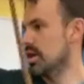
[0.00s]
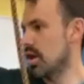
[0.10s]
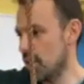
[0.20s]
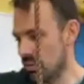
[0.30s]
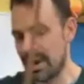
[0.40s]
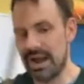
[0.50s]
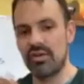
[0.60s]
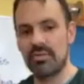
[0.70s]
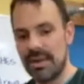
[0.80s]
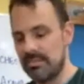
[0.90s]
go
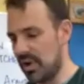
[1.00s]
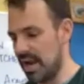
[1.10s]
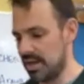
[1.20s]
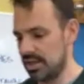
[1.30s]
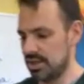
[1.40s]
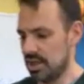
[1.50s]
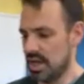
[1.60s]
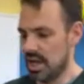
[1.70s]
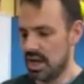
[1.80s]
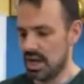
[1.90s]
around my branch
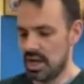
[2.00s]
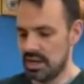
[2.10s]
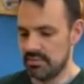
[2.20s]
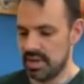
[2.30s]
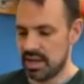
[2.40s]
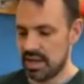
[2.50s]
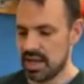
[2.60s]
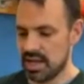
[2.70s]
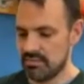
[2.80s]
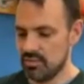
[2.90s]
uh, and,
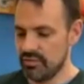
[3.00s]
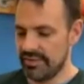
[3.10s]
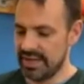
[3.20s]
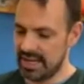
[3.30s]
and move it.